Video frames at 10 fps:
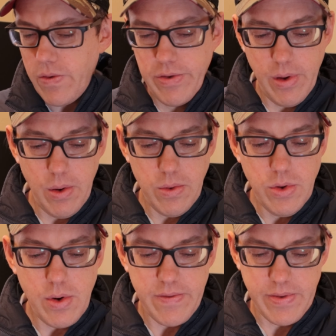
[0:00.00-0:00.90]
So
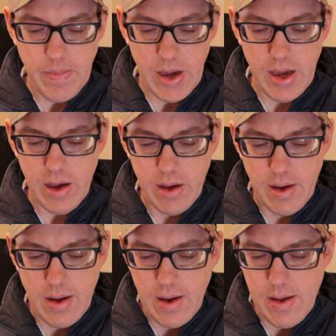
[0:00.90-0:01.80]
you have to pay
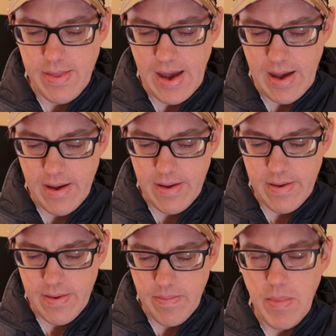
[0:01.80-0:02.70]
that
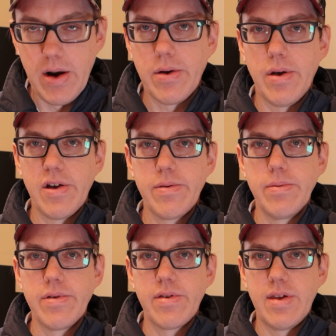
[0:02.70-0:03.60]
medical
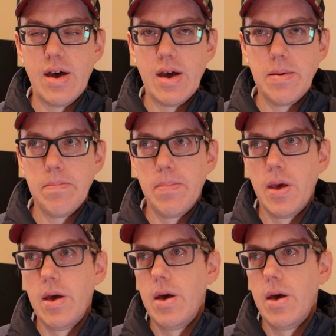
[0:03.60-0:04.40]
expert's time.